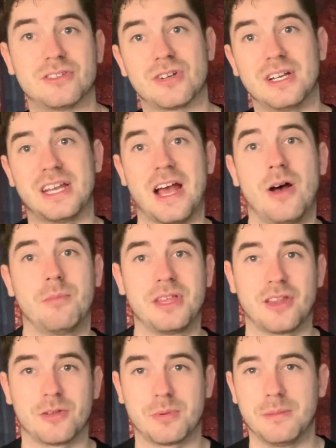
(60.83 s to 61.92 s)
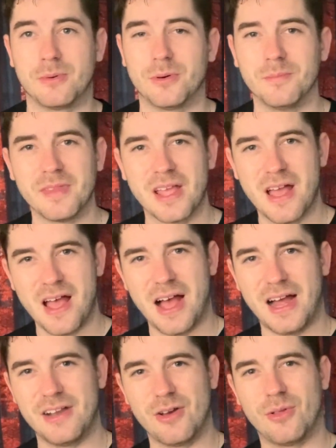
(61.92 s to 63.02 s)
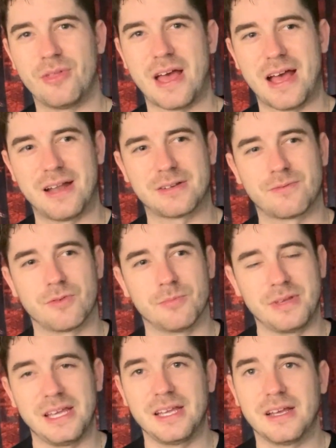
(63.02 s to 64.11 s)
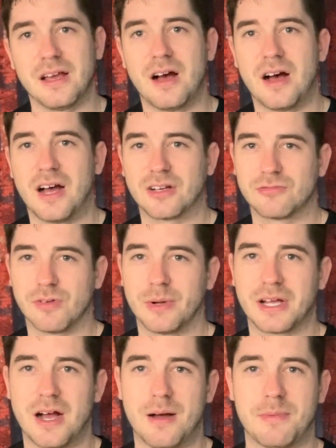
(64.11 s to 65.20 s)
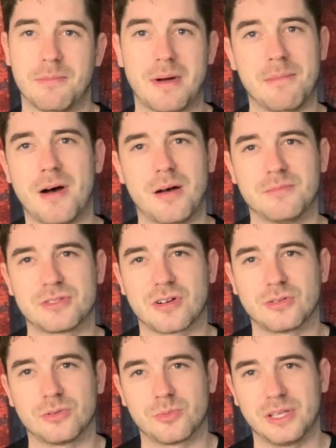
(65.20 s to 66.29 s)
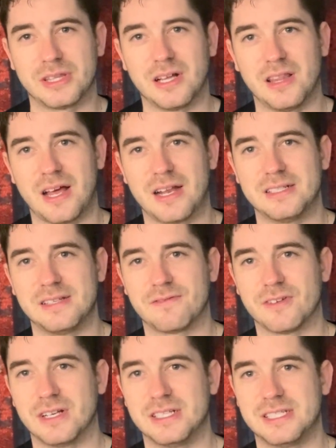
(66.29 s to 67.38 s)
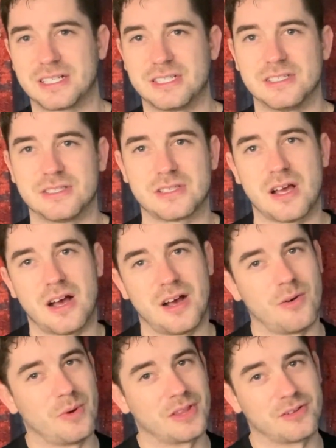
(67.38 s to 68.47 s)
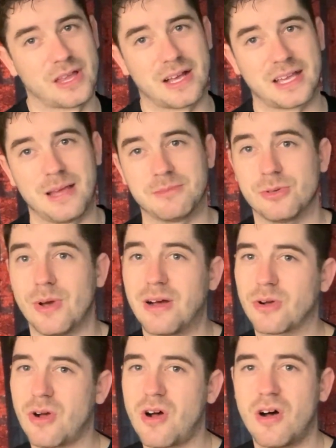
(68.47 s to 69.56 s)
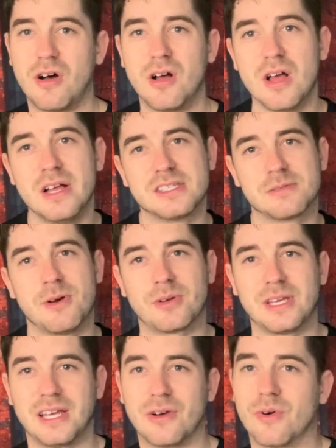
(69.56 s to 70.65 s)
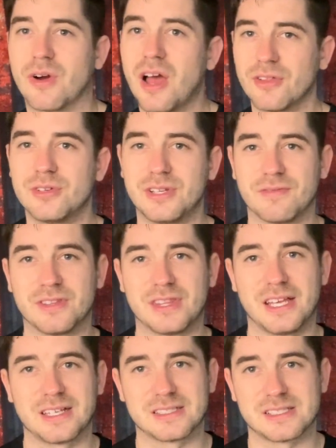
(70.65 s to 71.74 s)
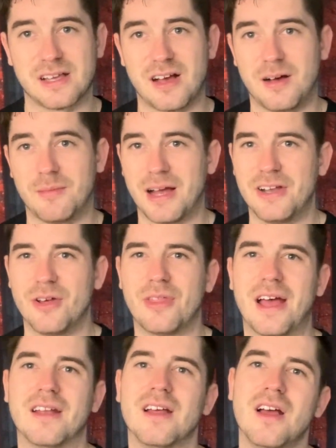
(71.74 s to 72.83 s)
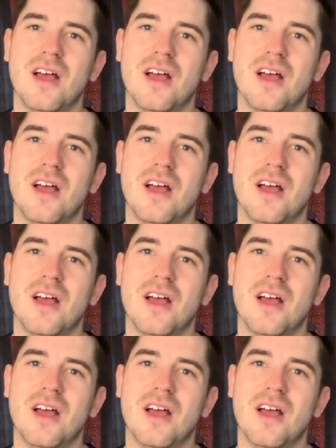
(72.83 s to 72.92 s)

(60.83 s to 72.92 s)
trying to help the other people. I know that for me, growing up, my mom struggled with a lot of different addictions, whether that came to alcohol, smoking, or other different things. I know that